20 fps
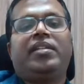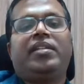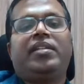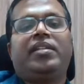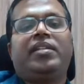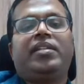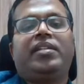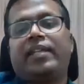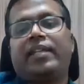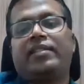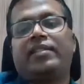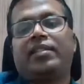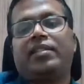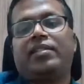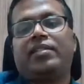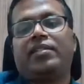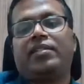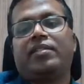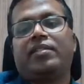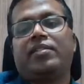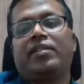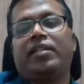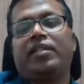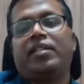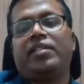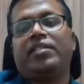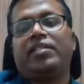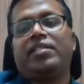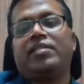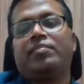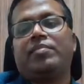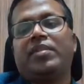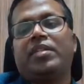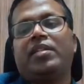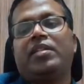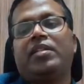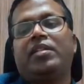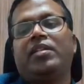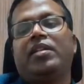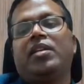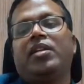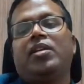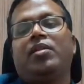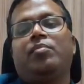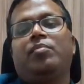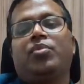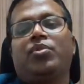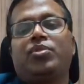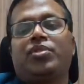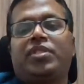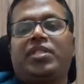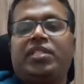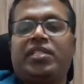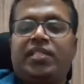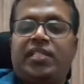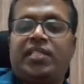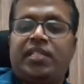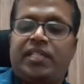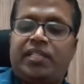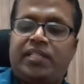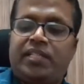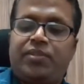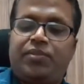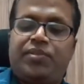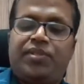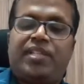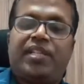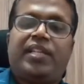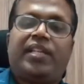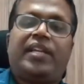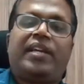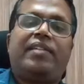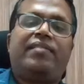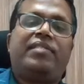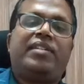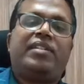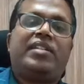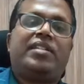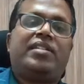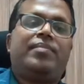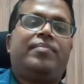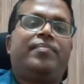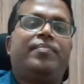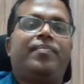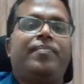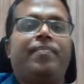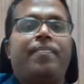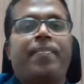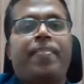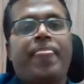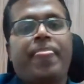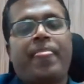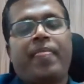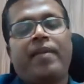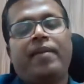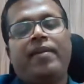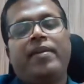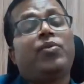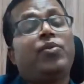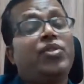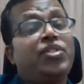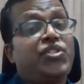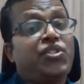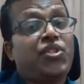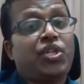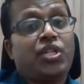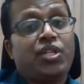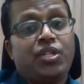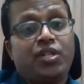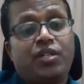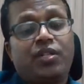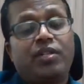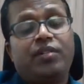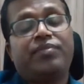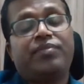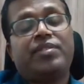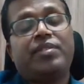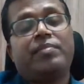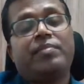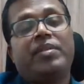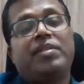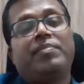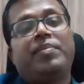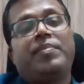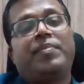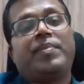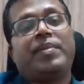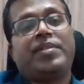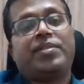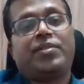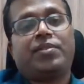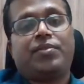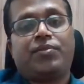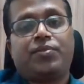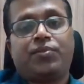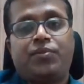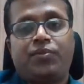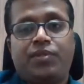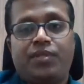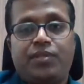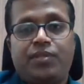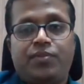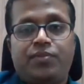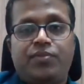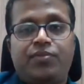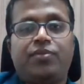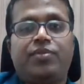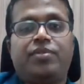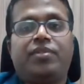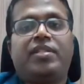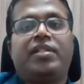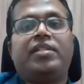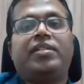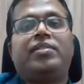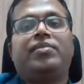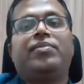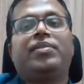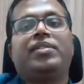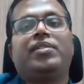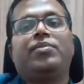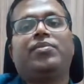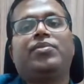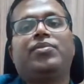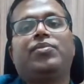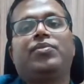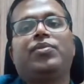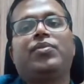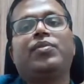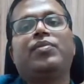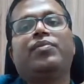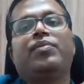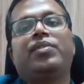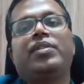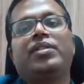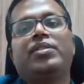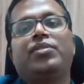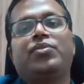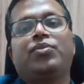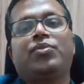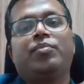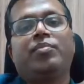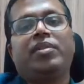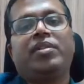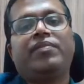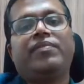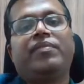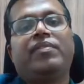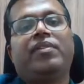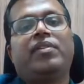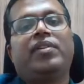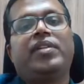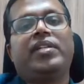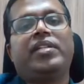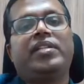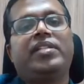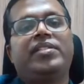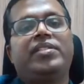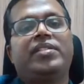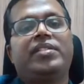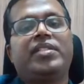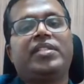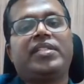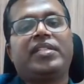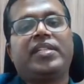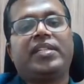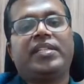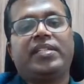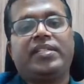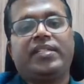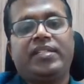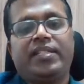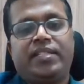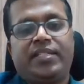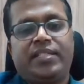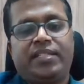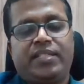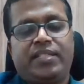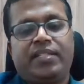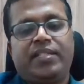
Then it is being pushed inside a special catheter where it is being pushed inside the uterine cavity. Then which technique of semen preparation should we use, that whether we should go for a swim off or a density gradient technique?